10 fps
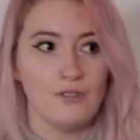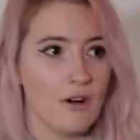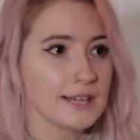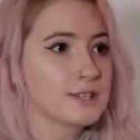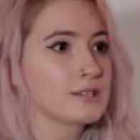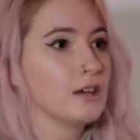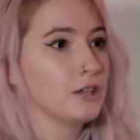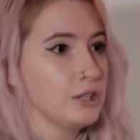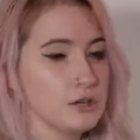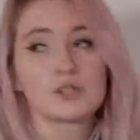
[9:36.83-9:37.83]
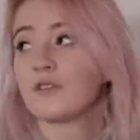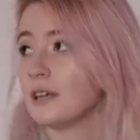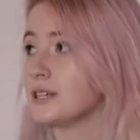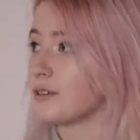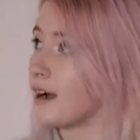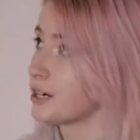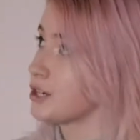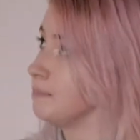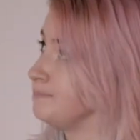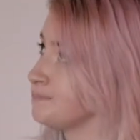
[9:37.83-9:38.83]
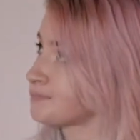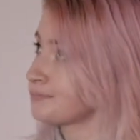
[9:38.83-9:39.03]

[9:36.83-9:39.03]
nice, useful interaction.